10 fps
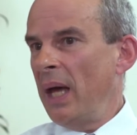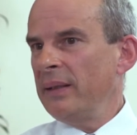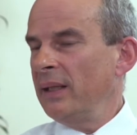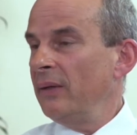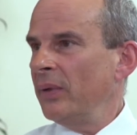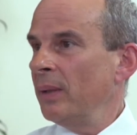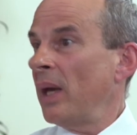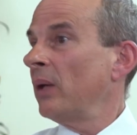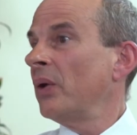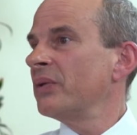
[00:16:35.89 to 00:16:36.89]
delivering
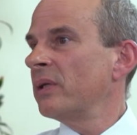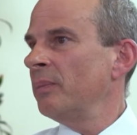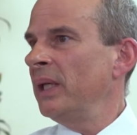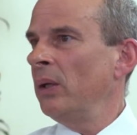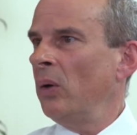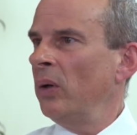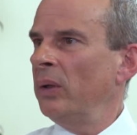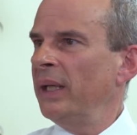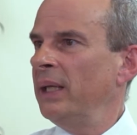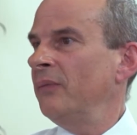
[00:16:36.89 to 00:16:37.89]
microscopy, or
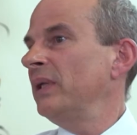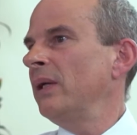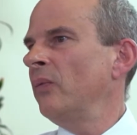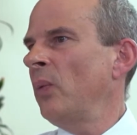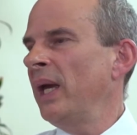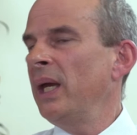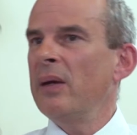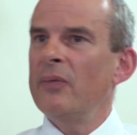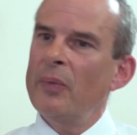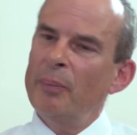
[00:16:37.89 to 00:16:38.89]
an innovative way
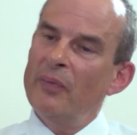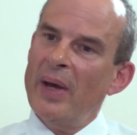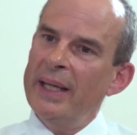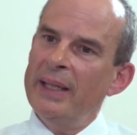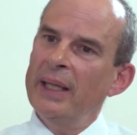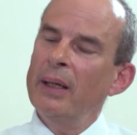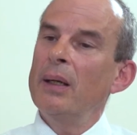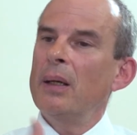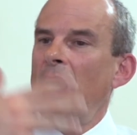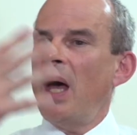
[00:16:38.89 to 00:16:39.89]
of providing
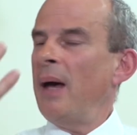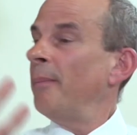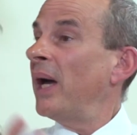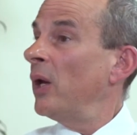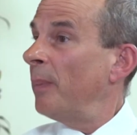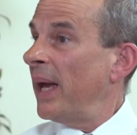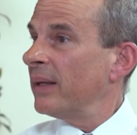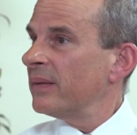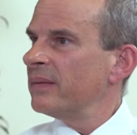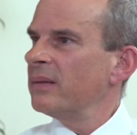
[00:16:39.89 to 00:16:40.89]

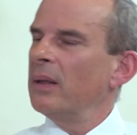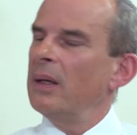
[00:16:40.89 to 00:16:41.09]
biobanks.